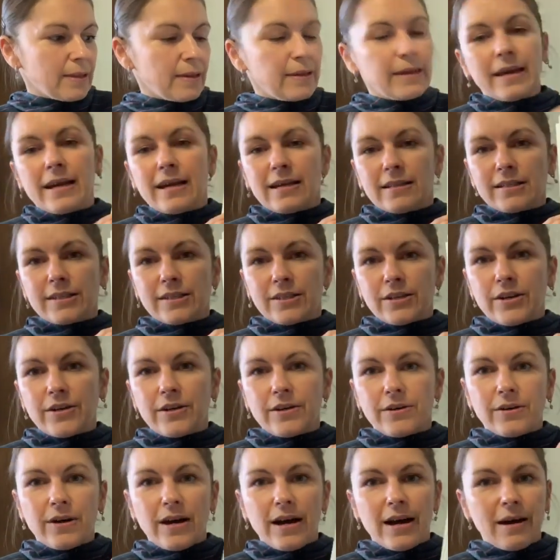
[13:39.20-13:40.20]
yeah, so
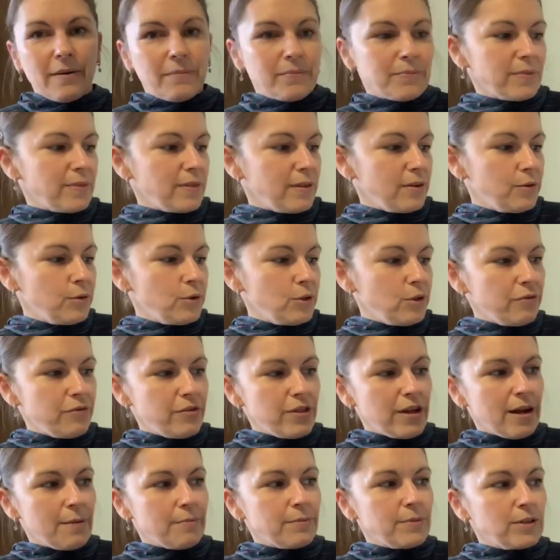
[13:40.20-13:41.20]
all
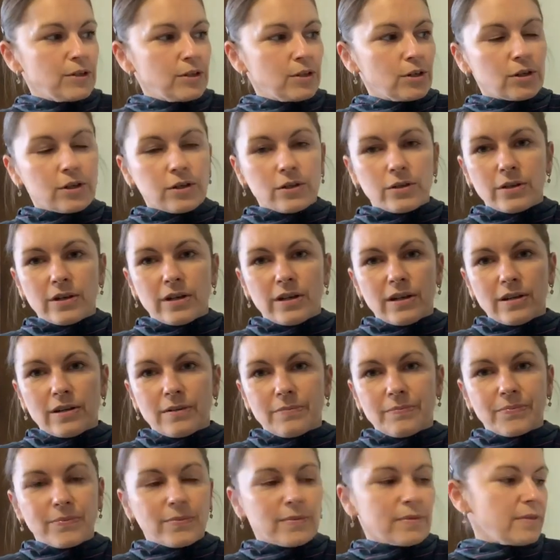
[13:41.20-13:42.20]
of them
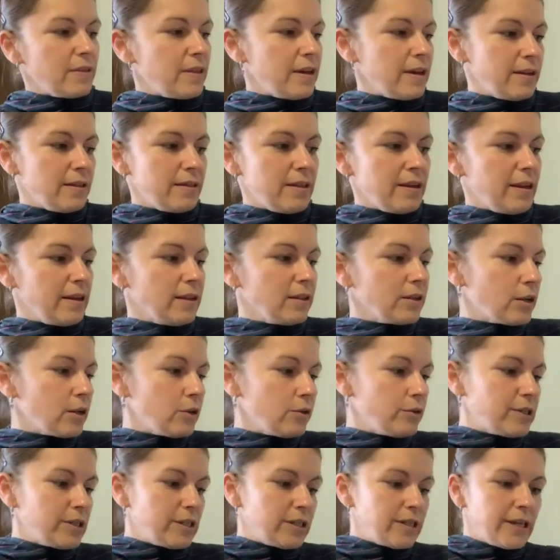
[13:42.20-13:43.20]
they
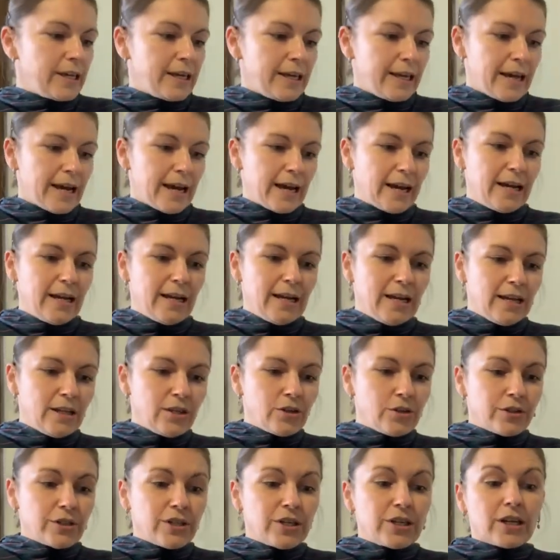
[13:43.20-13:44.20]
included here.
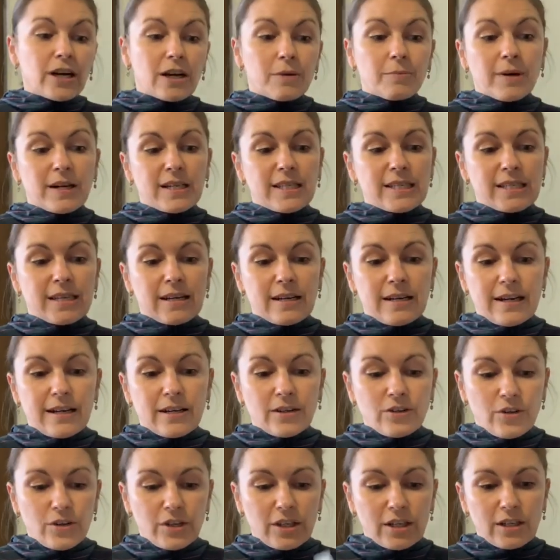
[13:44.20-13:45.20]
Tony Carmine
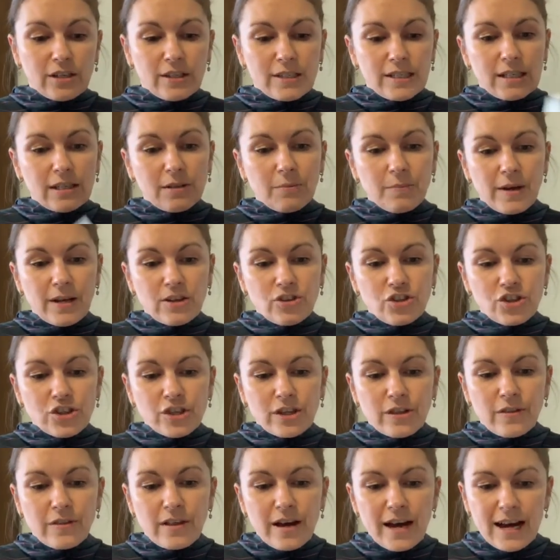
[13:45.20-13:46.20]
Salerno, he did
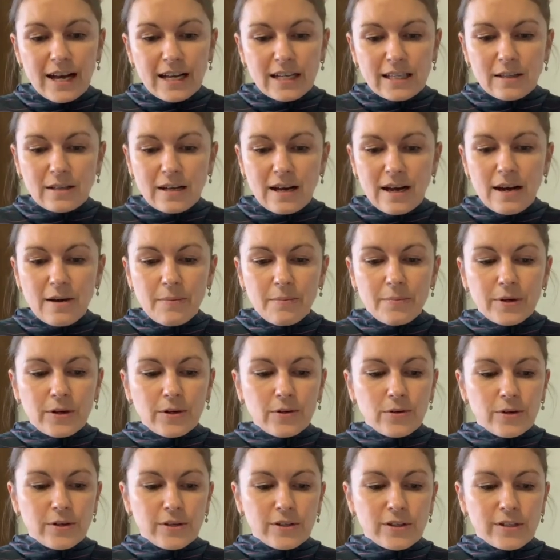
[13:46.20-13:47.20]
mention that
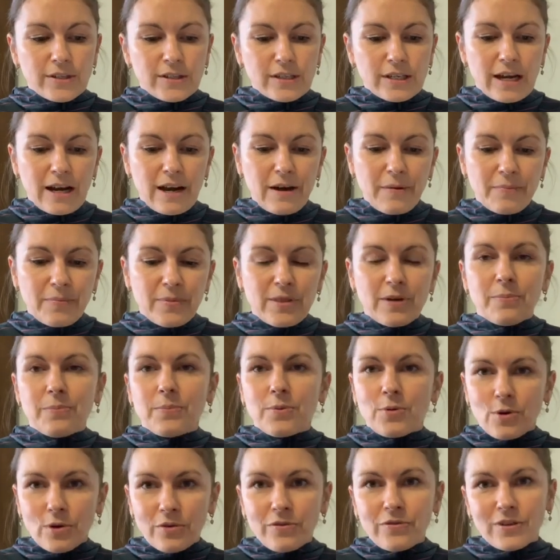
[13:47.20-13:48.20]
because the
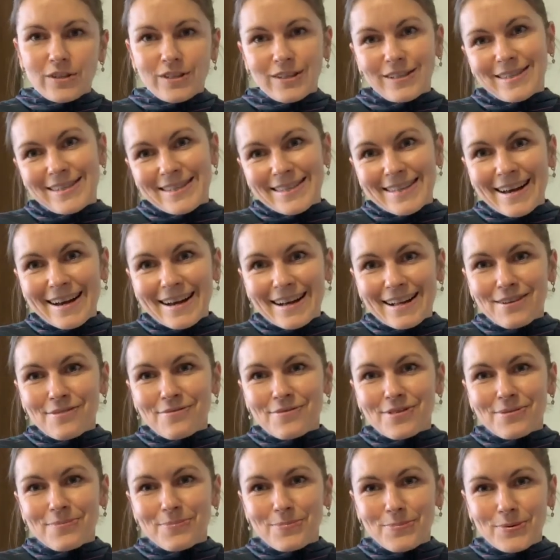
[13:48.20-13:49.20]
Prophet
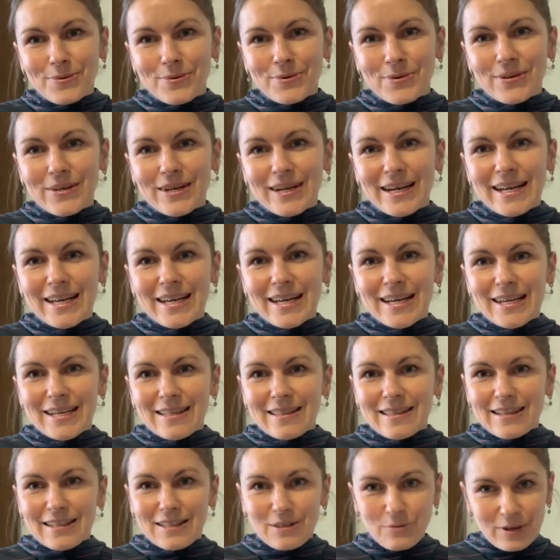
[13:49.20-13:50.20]
itself, the book,
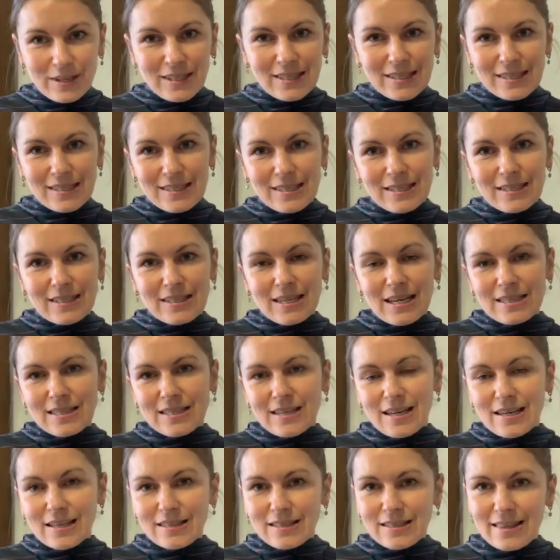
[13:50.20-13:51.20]
the 26
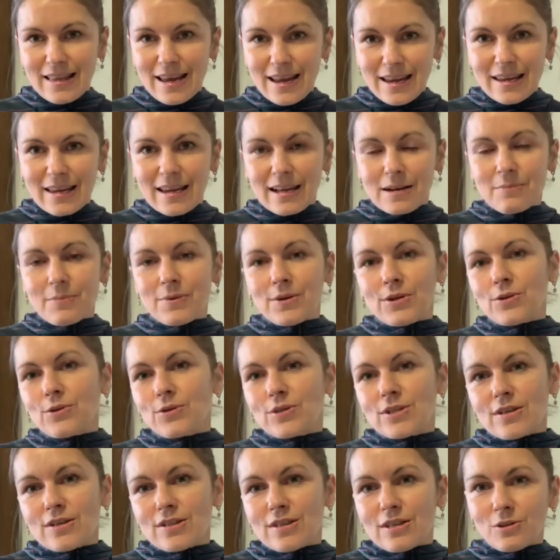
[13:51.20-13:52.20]
essays, they can be
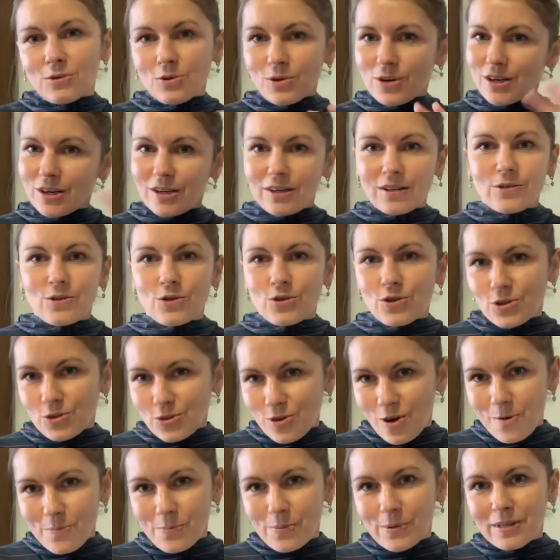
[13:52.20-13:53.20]
used as an oracle. You
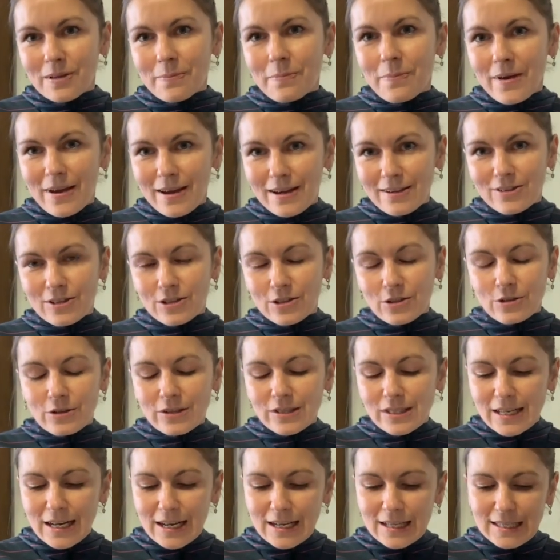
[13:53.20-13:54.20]
just open a page and you
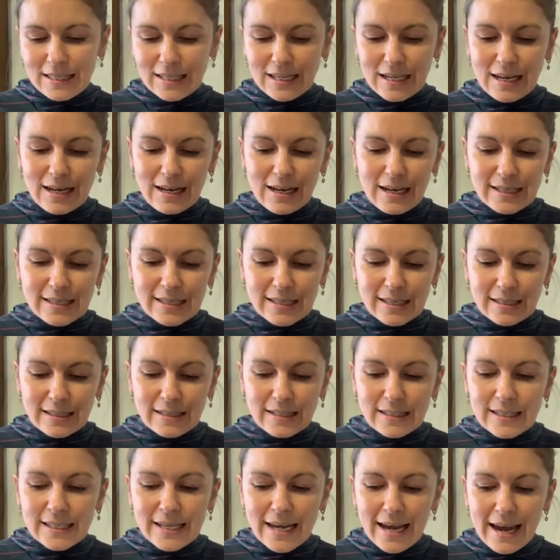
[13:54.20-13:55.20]
study a lesson
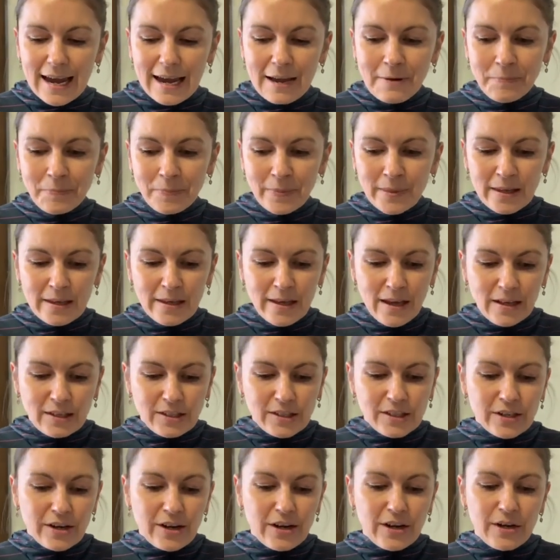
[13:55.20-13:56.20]
a day.
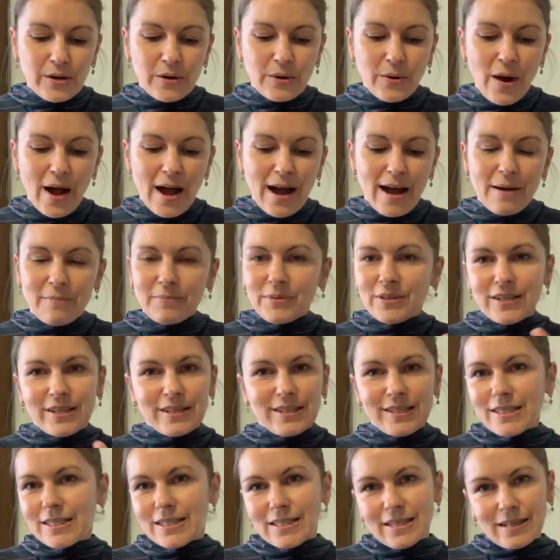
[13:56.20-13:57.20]
So
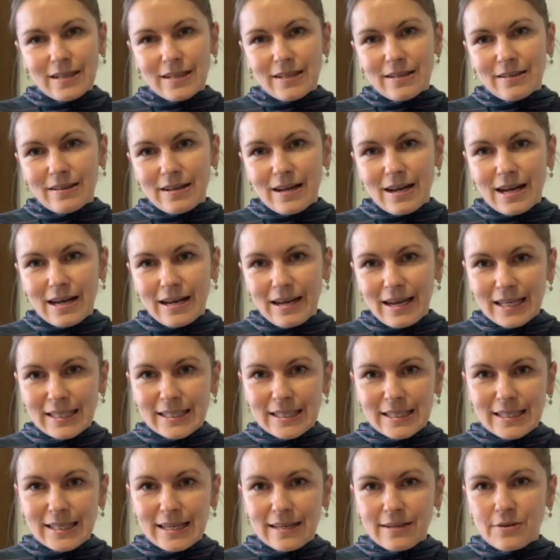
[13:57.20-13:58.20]
he didn't
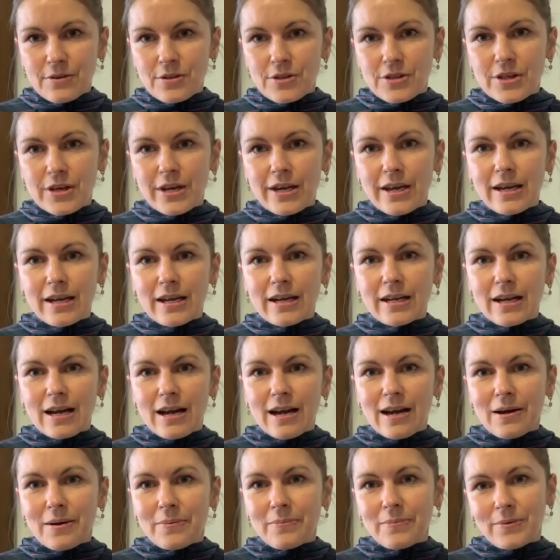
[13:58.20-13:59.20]
edit anything
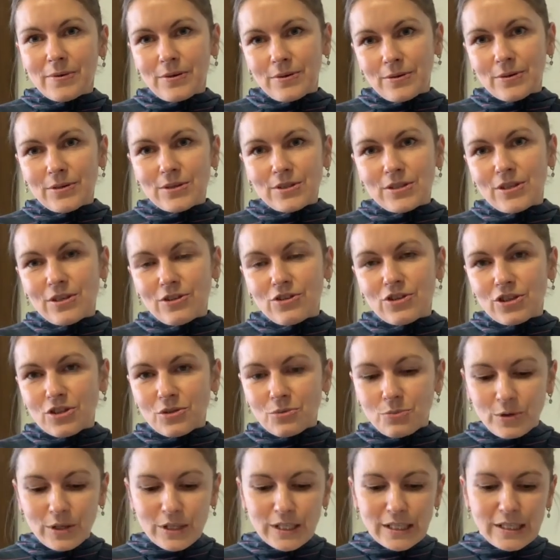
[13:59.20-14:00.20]
because he
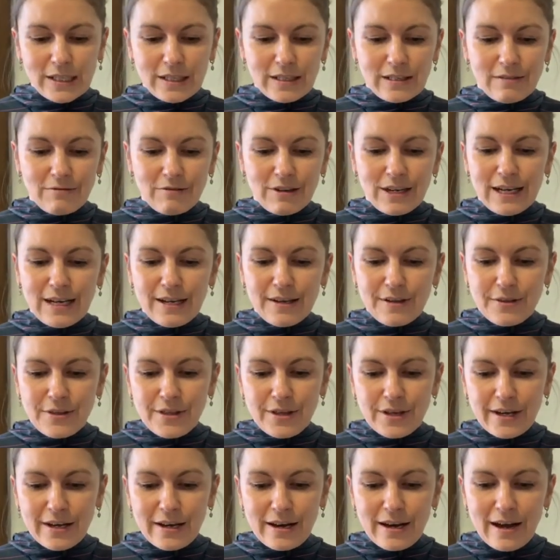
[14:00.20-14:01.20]
just wanted really
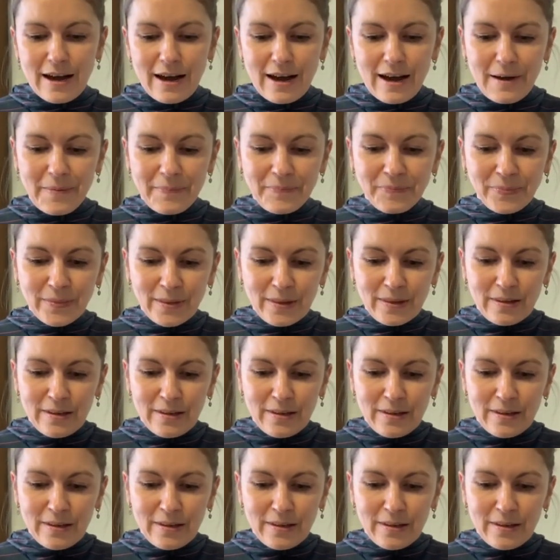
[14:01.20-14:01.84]
the